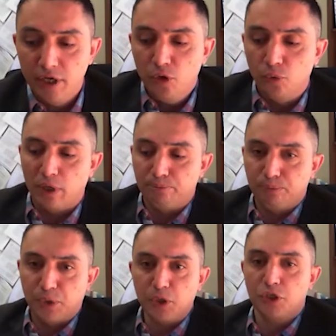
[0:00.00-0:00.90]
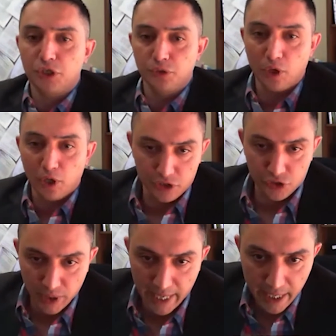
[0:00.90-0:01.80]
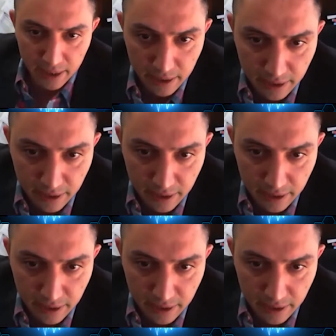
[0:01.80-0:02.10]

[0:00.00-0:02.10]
will put you on track,